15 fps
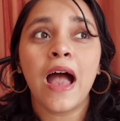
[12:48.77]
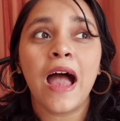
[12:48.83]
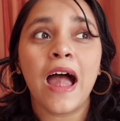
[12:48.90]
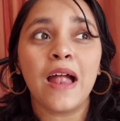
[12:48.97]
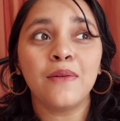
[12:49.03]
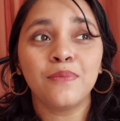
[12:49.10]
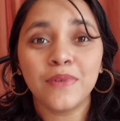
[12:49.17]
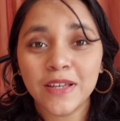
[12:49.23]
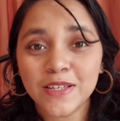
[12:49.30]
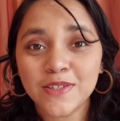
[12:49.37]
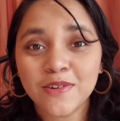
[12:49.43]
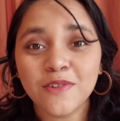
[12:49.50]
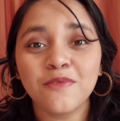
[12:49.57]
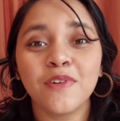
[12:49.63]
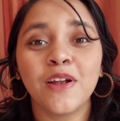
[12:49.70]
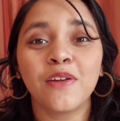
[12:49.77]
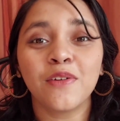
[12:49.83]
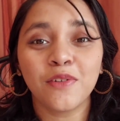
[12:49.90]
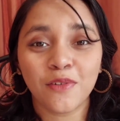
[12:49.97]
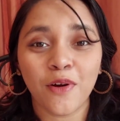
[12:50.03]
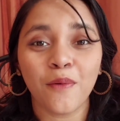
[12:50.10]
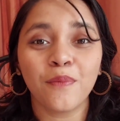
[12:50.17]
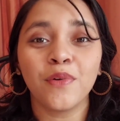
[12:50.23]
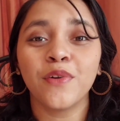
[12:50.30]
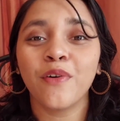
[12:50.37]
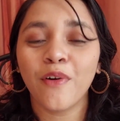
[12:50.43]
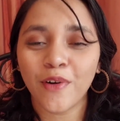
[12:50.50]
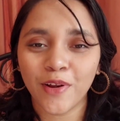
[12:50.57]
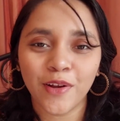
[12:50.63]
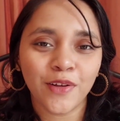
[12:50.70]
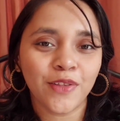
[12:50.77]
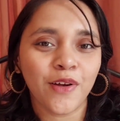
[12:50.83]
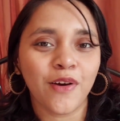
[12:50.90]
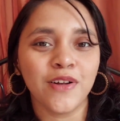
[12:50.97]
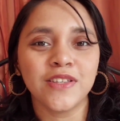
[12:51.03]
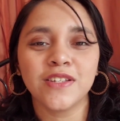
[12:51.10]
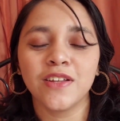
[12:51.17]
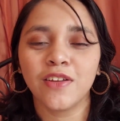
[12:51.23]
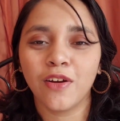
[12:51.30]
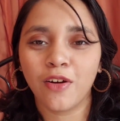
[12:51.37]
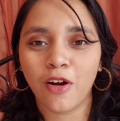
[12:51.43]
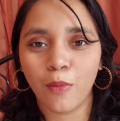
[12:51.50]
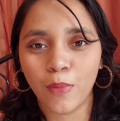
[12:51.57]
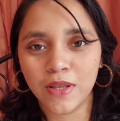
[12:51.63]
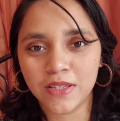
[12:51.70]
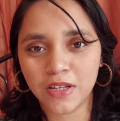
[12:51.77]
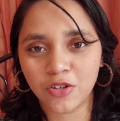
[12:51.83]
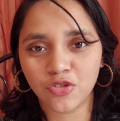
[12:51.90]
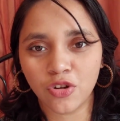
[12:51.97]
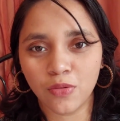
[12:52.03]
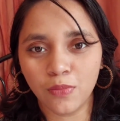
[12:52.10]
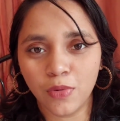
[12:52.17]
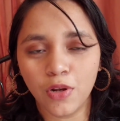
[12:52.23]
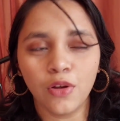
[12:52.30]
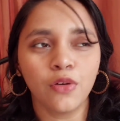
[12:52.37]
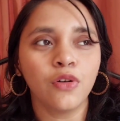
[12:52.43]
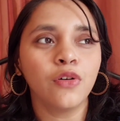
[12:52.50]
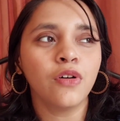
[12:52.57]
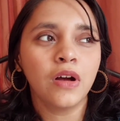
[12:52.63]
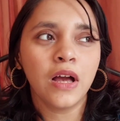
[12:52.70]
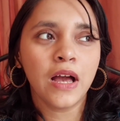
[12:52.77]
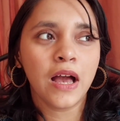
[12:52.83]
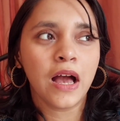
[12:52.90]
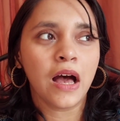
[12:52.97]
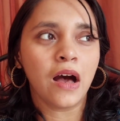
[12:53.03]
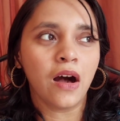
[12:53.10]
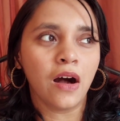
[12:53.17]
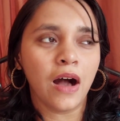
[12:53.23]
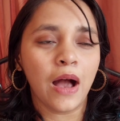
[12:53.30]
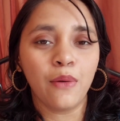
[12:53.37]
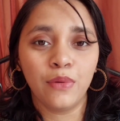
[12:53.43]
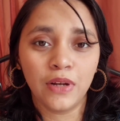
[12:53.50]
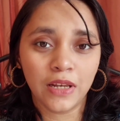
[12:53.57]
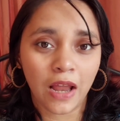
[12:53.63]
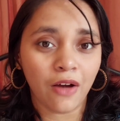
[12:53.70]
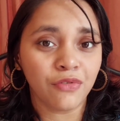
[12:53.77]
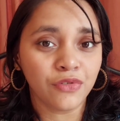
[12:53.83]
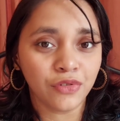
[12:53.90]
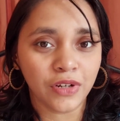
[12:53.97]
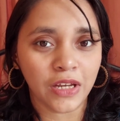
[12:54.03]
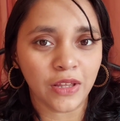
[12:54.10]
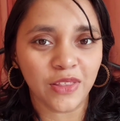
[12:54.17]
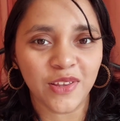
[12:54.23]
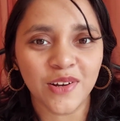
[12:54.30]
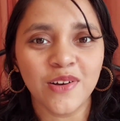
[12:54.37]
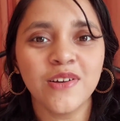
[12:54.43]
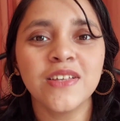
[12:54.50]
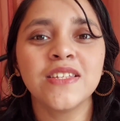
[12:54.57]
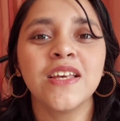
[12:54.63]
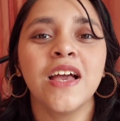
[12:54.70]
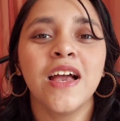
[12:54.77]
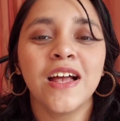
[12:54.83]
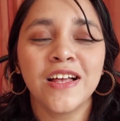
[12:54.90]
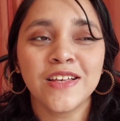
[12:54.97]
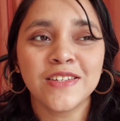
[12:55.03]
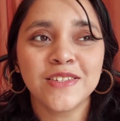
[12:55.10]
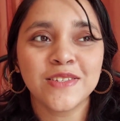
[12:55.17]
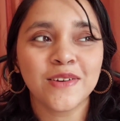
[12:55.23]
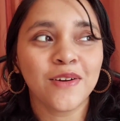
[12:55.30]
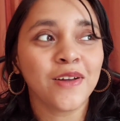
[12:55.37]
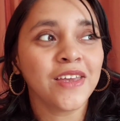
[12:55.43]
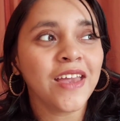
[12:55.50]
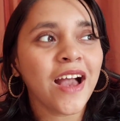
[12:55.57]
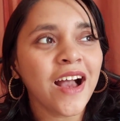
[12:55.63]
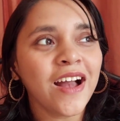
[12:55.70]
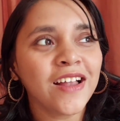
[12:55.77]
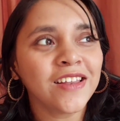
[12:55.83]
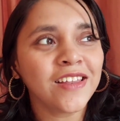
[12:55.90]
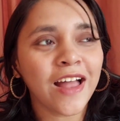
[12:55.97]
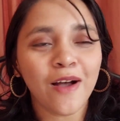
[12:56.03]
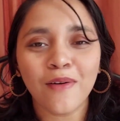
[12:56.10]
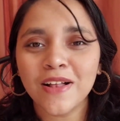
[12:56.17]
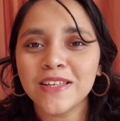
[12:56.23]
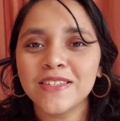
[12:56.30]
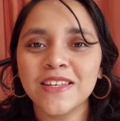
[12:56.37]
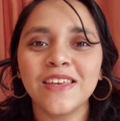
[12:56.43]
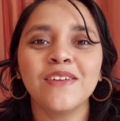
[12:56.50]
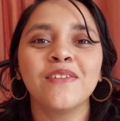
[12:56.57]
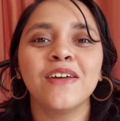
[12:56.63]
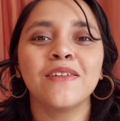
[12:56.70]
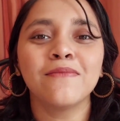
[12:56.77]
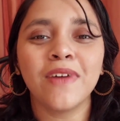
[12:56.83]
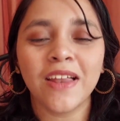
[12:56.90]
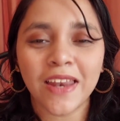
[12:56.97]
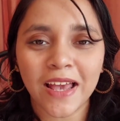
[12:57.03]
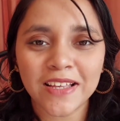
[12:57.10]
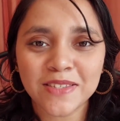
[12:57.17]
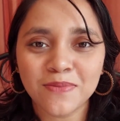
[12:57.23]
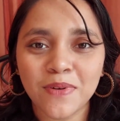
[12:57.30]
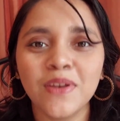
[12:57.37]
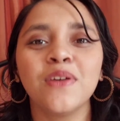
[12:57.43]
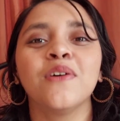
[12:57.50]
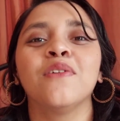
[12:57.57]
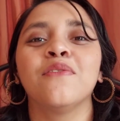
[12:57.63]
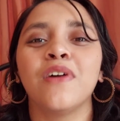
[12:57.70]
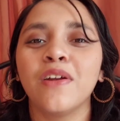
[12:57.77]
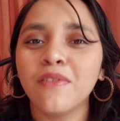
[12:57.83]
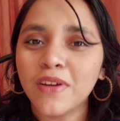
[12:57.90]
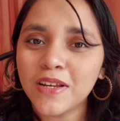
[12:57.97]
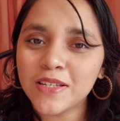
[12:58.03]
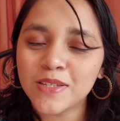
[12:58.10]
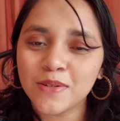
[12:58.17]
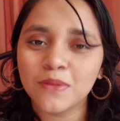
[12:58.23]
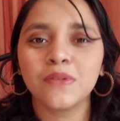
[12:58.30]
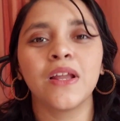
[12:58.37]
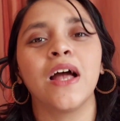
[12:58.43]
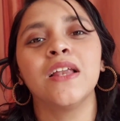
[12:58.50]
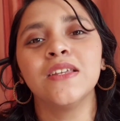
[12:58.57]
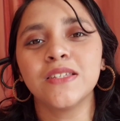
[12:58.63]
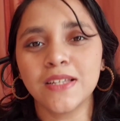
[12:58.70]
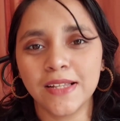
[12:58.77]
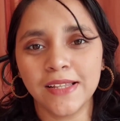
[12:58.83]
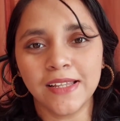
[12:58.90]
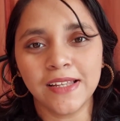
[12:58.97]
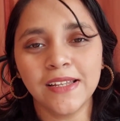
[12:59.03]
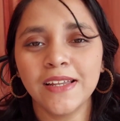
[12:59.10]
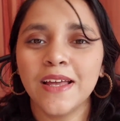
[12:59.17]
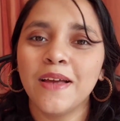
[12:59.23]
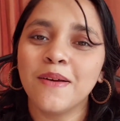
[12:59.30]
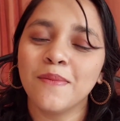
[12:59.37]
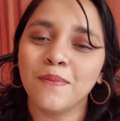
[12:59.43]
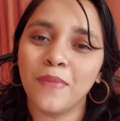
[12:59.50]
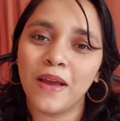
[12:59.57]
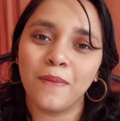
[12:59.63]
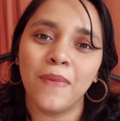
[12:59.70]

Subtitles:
And please don't forget to drop in all your thoughts in your comment section below. I would love to read those. So yeah, now I'll see you in my next video very soon. Until then, bye